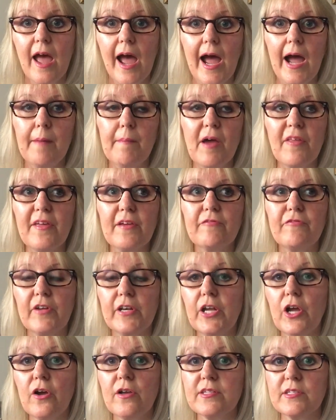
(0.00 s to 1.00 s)
I think
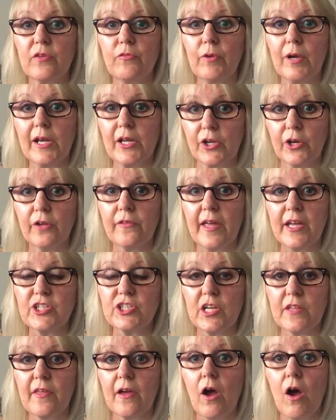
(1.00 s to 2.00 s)
videos are really good.
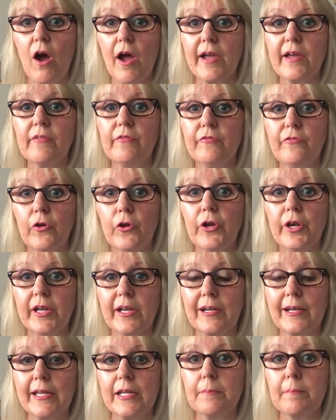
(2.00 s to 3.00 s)
Actually, they're high
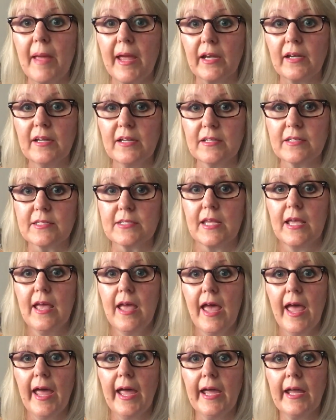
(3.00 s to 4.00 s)
converting lead magnets,
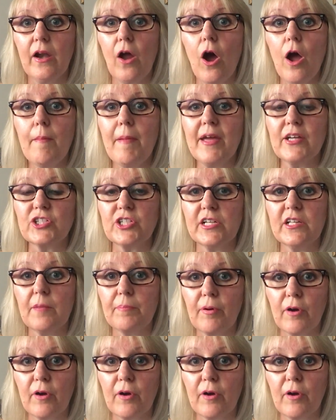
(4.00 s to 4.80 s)
and I'm actually in the